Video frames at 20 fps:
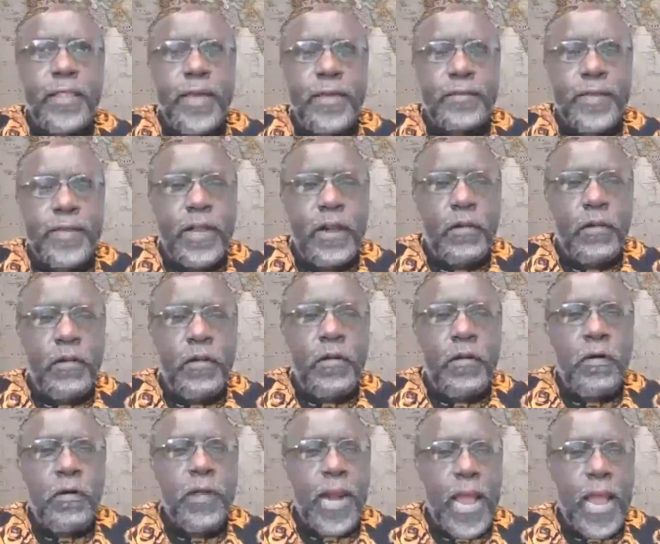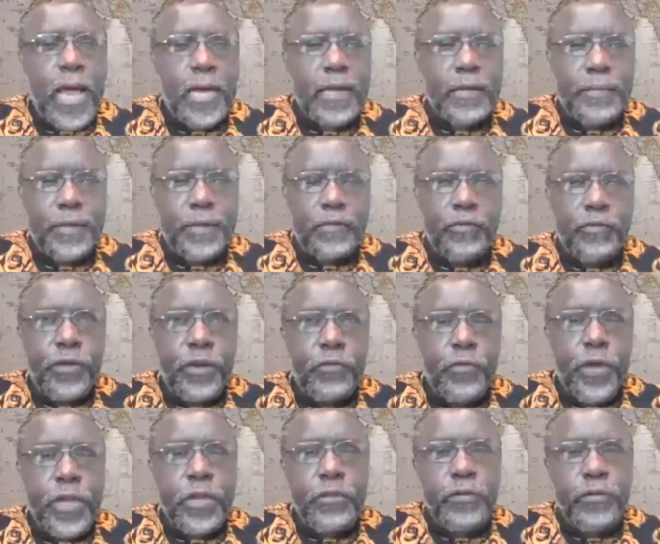there is a long lag
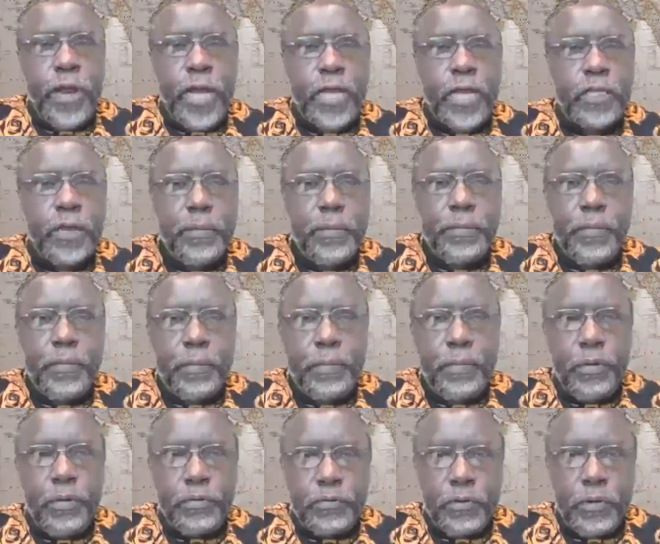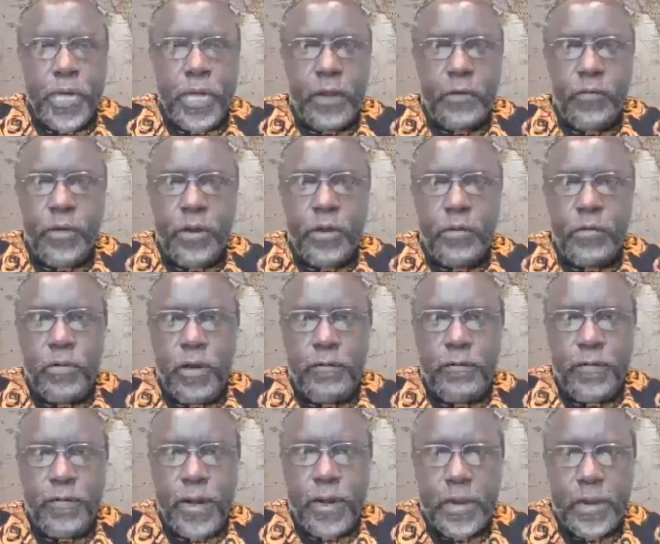between when you write a proposal and when you are
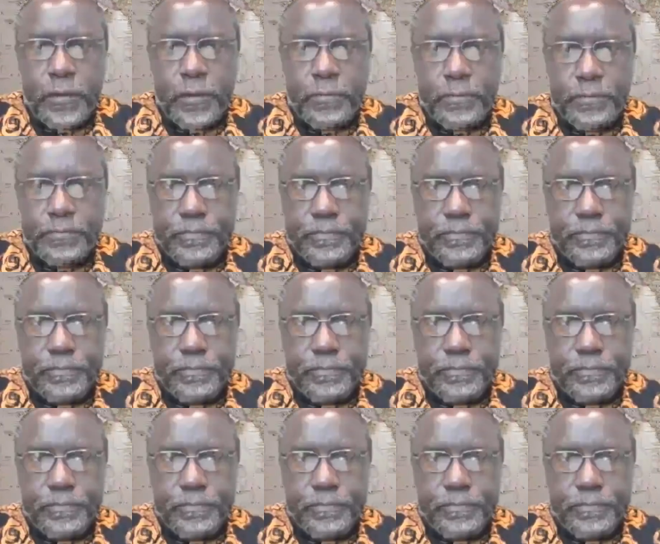funded.